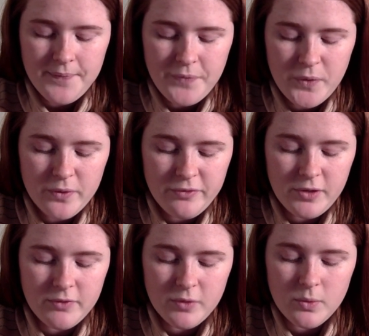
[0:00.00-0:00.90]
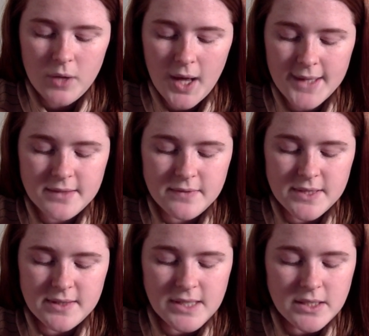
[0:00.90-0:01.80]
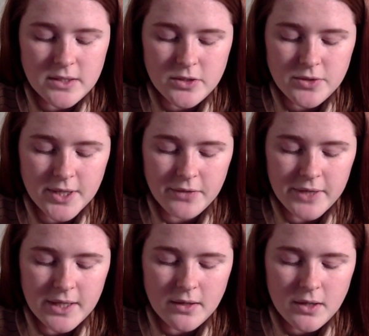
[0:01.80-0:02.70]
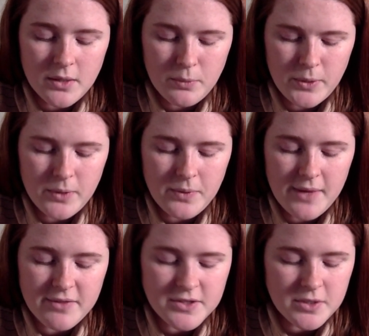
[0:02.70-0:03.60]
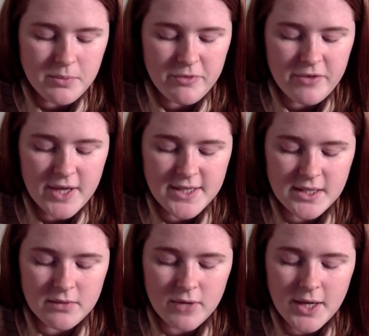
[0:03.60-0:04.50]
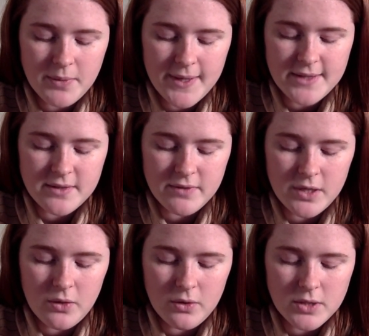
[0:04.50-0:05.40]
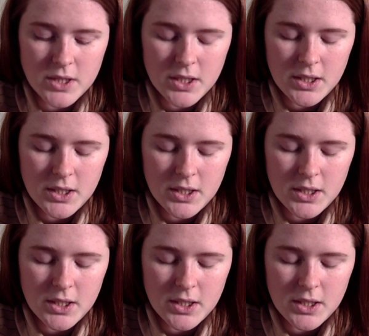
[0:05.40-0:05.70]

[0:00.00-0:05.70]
You are full of all kinds of deceit and trickery. Will you never stop perverting the right ways of the Lord?